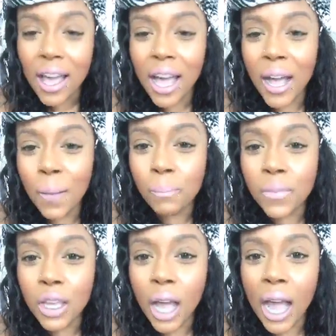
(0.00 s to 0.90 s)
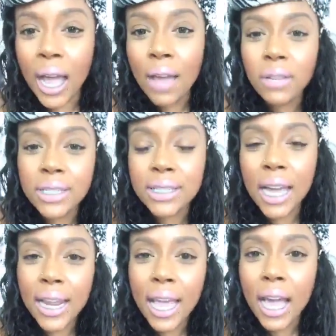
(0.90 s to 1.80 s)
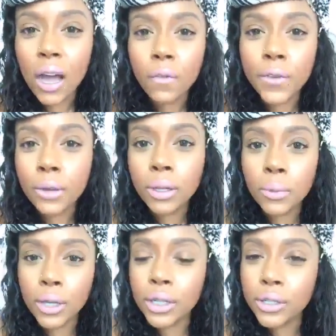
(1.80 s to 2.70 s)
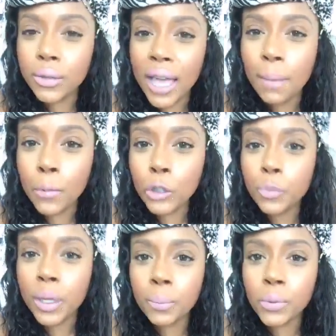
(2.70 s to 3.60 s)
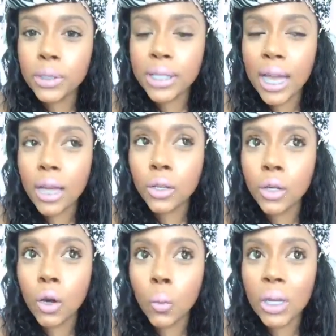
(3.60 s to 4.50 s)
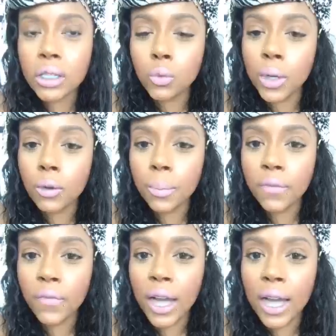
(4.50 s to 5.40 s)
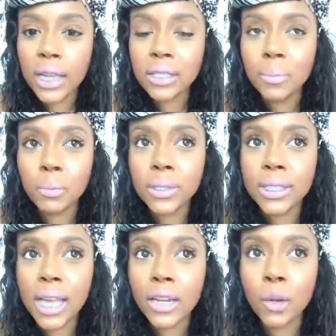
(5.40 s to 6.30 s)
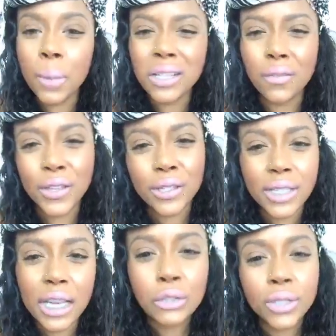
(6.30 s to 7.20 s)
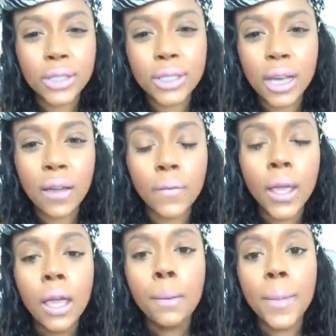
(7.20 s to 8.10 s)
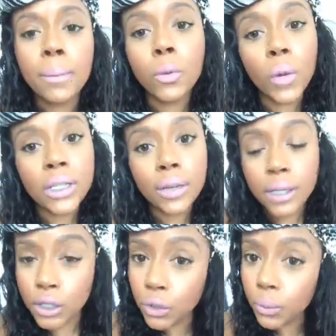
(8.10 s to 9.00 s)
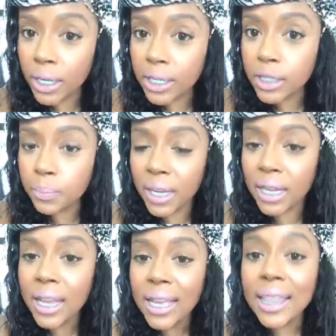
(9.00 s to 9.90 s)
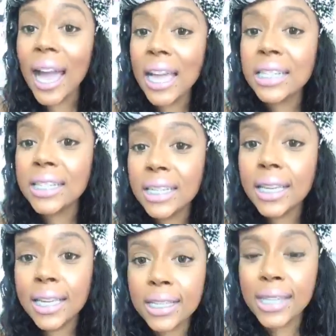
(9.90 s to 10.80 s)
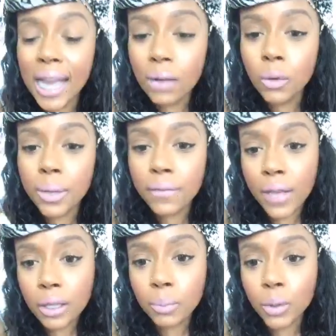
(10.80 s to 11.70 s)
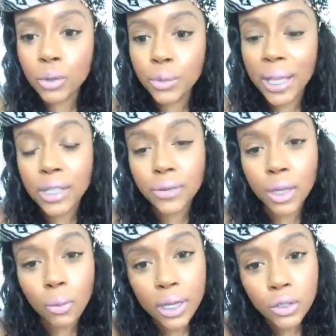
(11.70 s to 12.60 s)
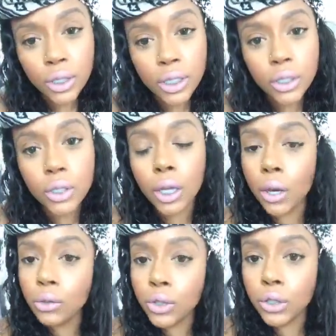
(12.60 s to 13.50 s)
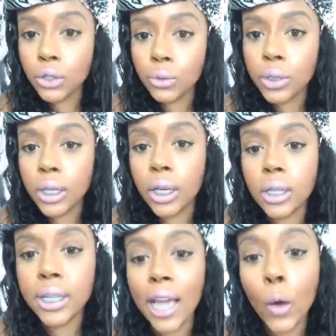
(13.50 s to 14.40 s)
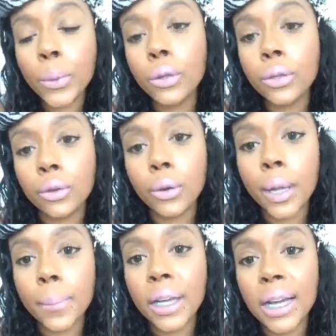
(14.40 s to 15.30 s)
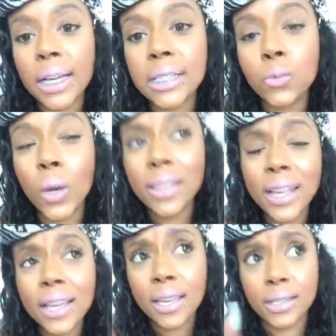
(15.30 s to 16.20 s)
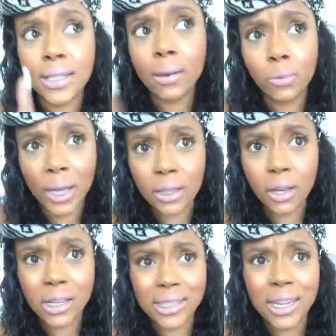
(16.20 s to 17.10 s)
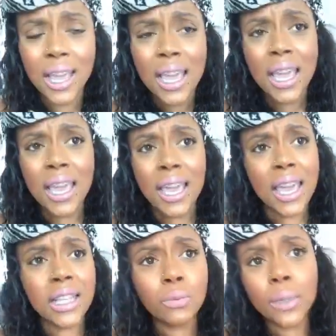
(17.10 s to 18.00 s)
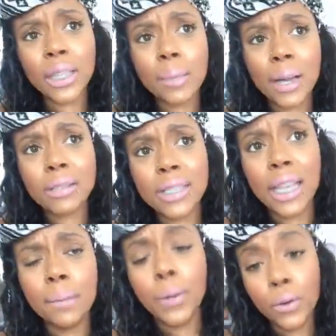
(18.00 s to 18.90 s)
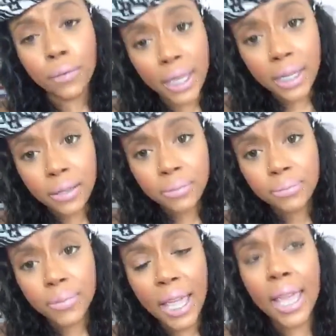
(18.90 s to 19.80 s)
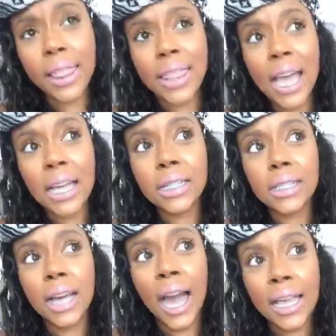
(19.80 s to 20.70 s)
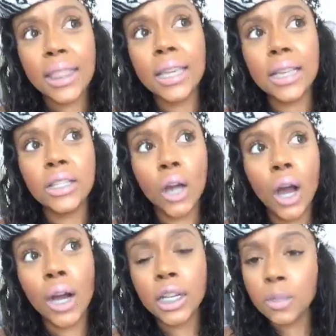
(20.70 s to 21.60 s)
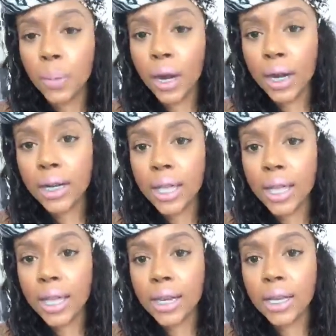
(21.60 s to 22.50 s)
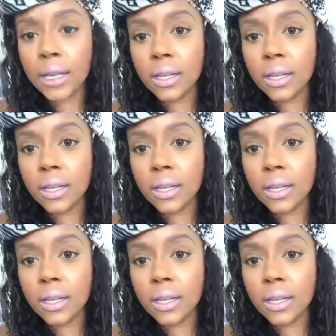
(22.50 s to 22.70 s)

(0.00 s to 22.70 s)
Um, I haven't decided how frequently we're going to do that. Most people said, you know, once a week would be fine. Some people said, you know, based off of their schedules and stuff, maybe once every two weeks. But the idea is I will be available to answer any questions, to coach you, to, to help you through it. Because one thing I can say with weight loss, it's really about staying motivated. And that I think is the hardest part in